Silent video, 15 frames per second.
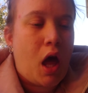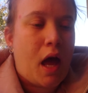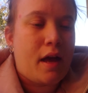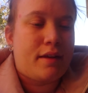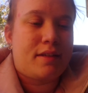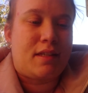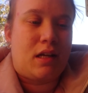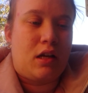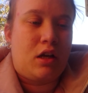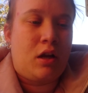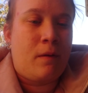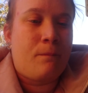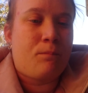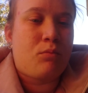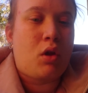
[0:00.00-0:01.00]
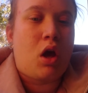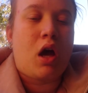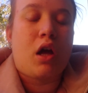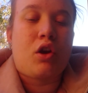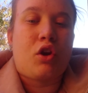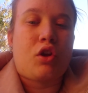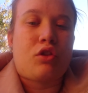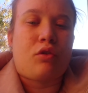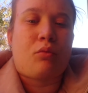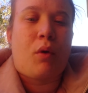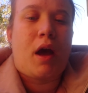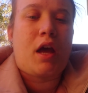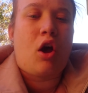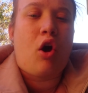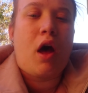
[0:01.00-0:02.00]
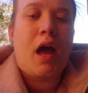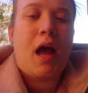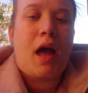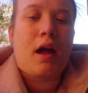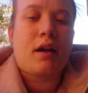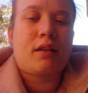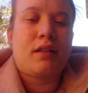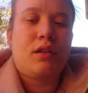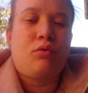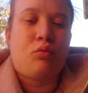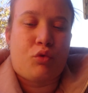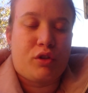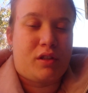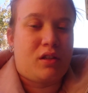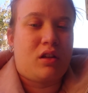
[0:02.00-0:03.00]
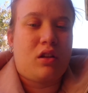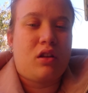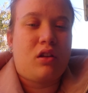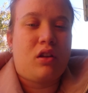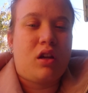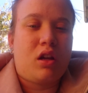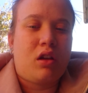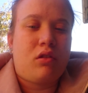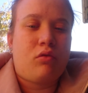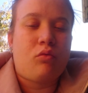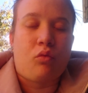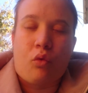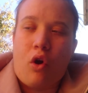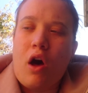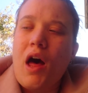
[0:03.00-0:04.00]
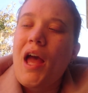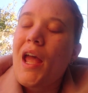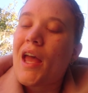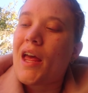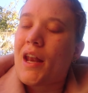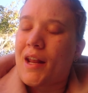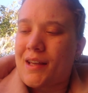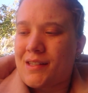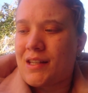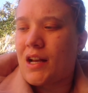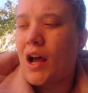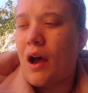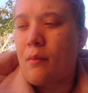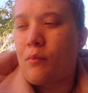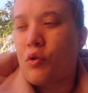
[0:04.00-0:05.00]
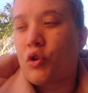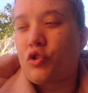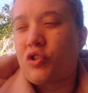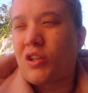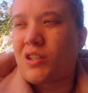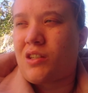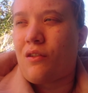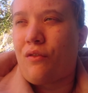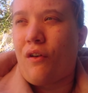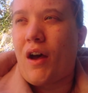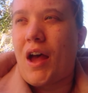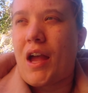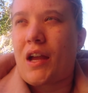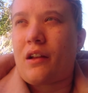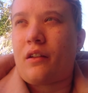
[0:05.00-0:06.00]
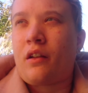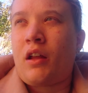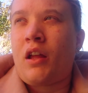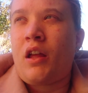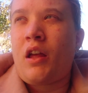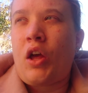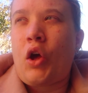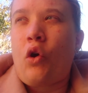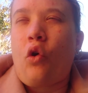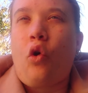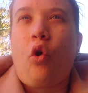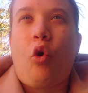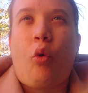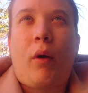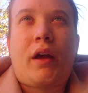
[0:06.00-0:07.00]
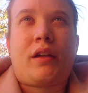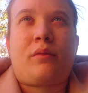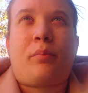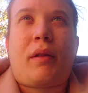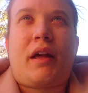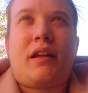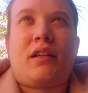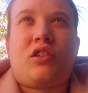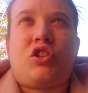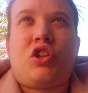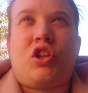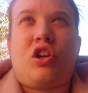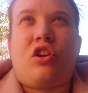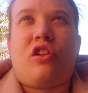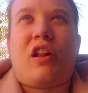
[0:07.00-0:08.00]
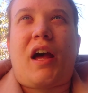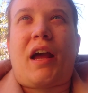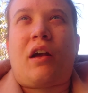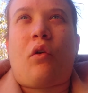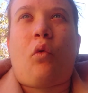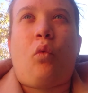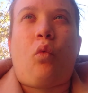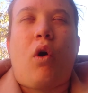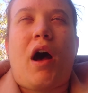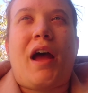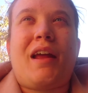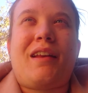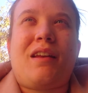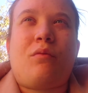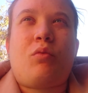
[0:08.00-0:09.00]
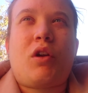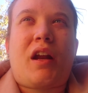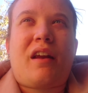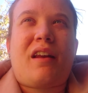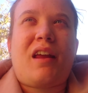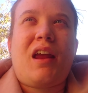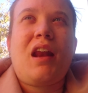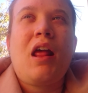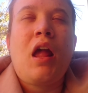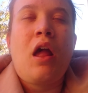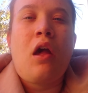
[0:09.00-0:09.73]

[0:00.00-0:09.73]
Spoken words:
I said, I know the way I acted wasn't right, and I said, I'm not justifying or explaining to you like why I did what I did,